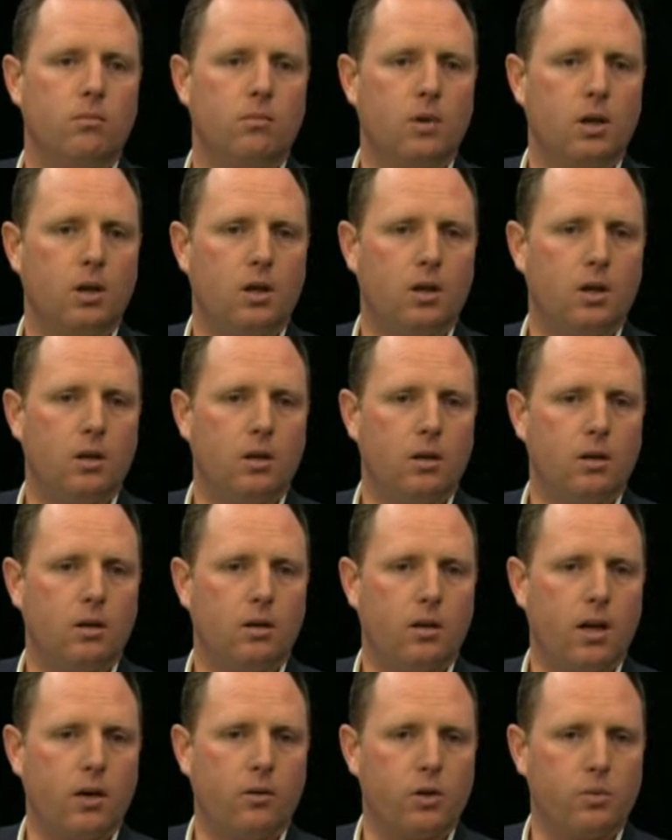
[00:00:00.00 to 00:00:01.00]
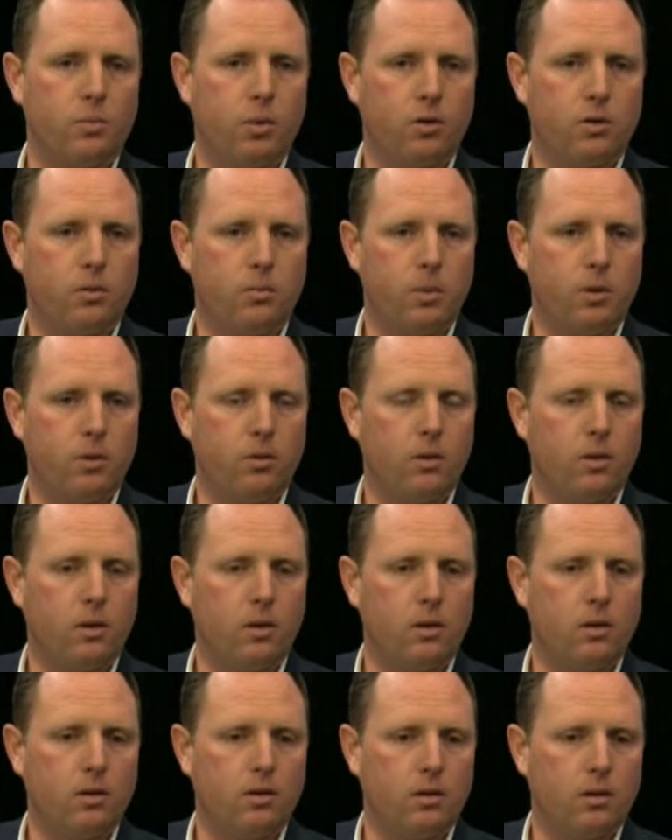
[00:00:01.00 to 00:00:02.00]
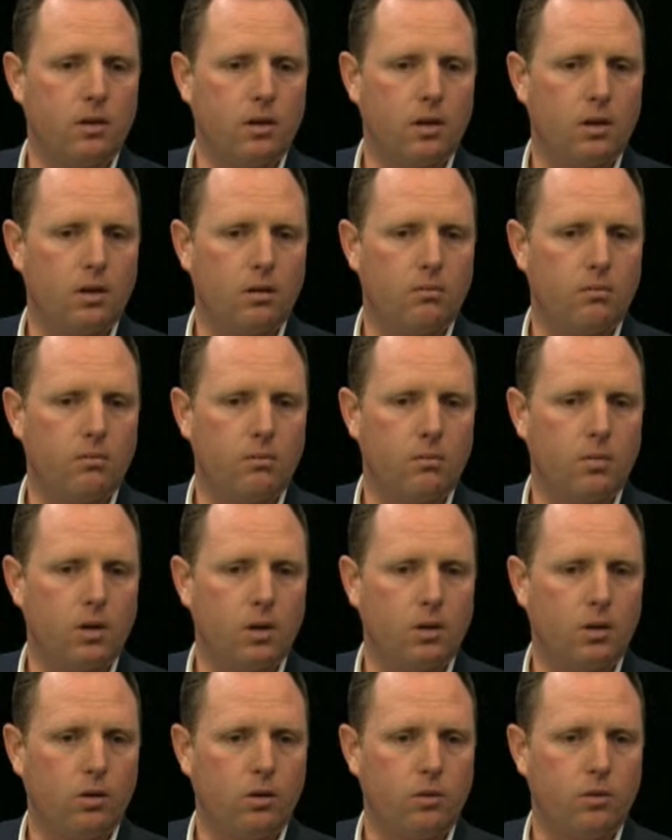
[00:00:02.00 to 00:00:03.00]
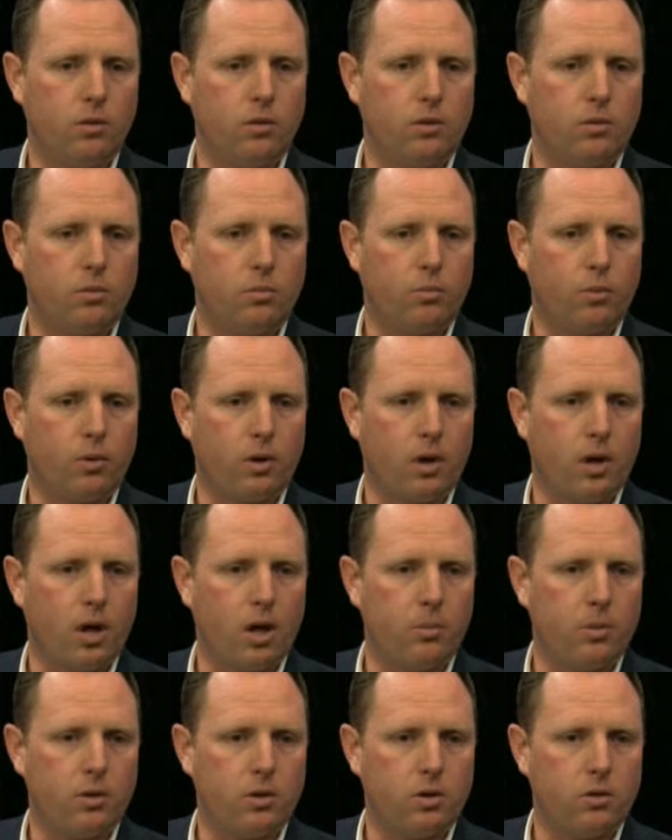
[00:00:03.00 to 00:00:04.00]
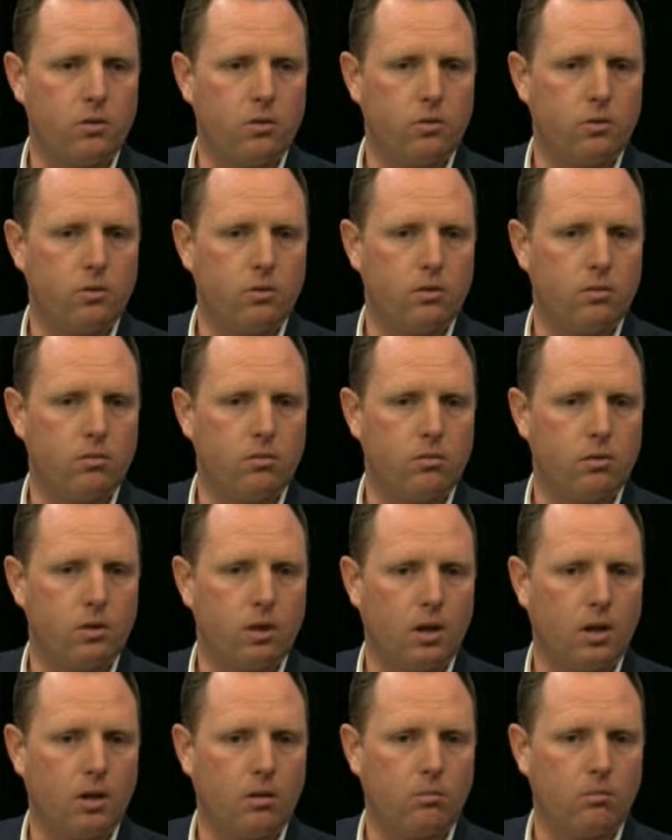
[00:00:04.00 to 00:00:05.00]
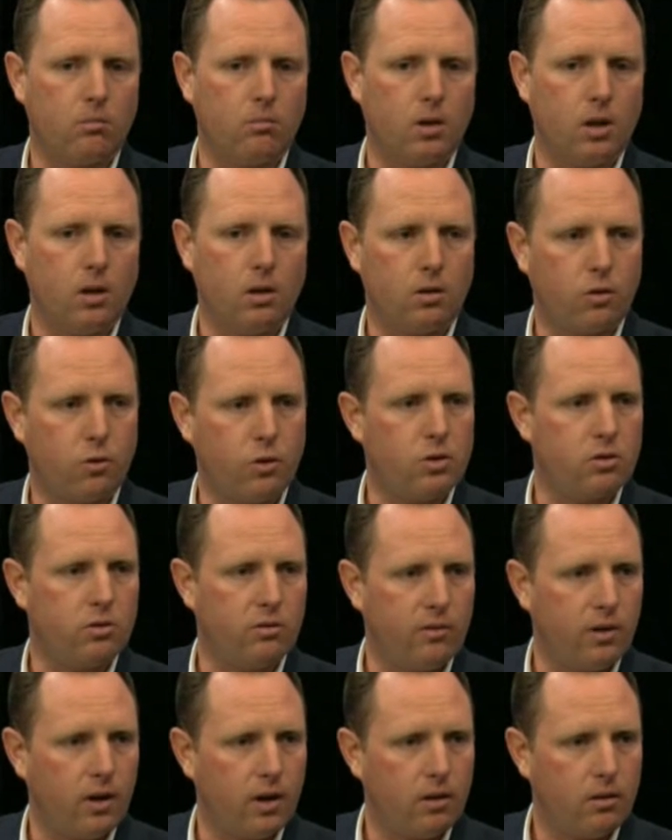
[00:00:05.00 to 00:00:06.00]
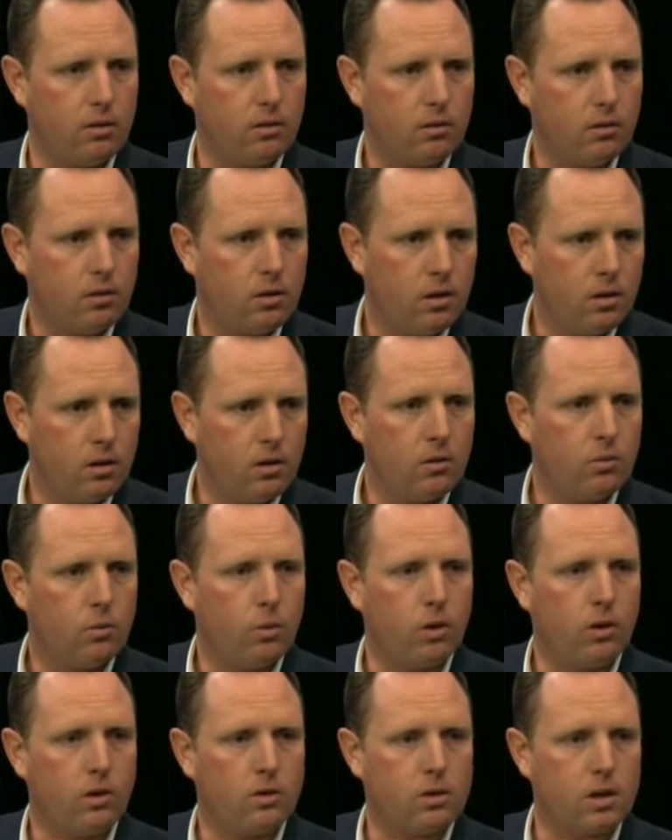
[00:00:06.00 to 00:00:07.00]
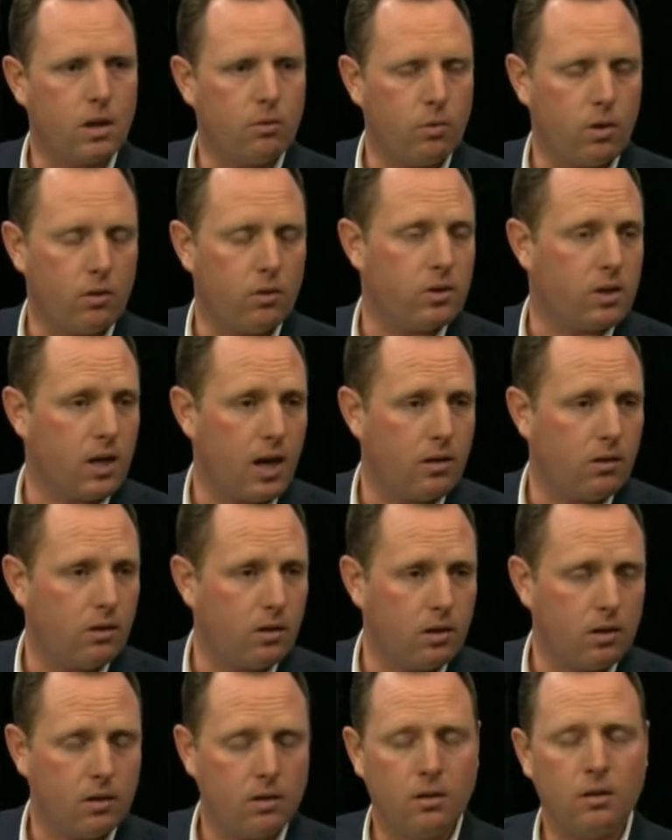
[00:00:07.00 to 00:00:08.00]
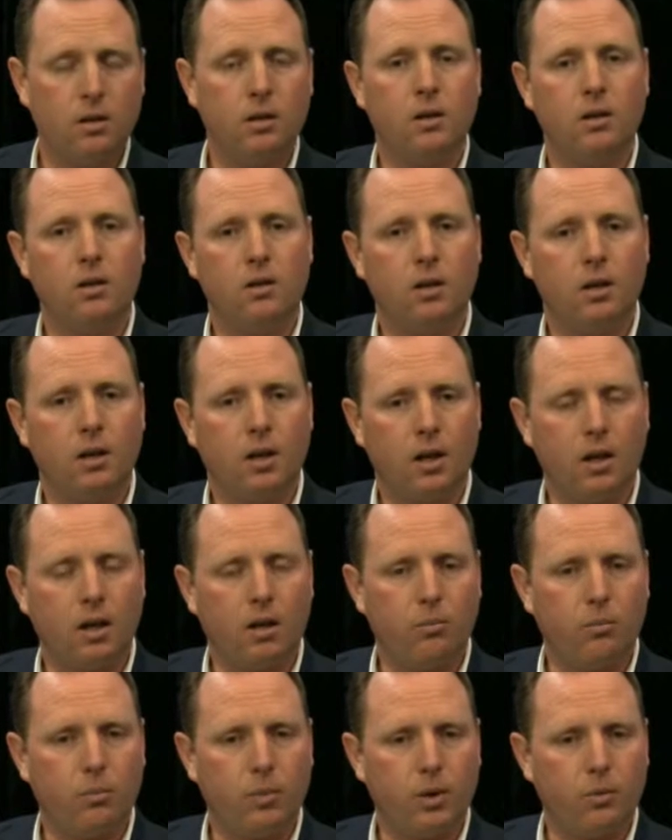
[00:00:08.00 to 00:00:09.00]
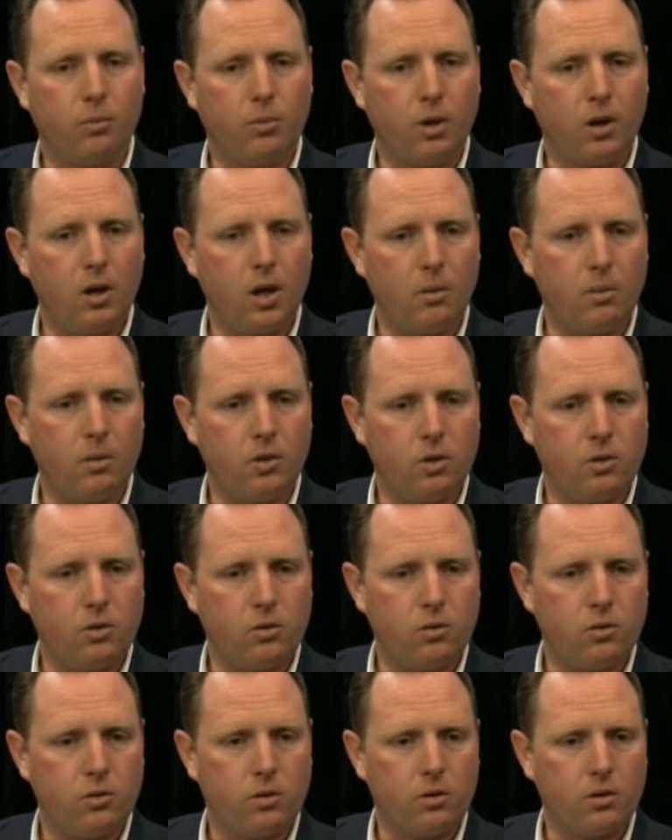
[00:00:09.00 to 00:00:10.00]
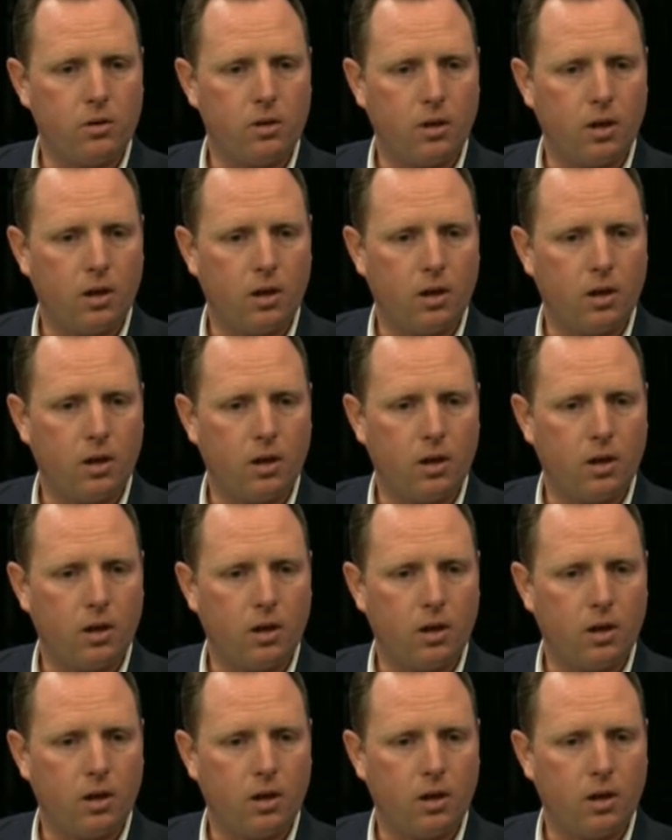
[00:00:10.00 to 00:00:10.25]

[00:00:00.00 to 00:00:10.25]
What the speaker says: that responsibility includes bringing up your children in a Christian faith, whether it's Catholic, but bringing up your children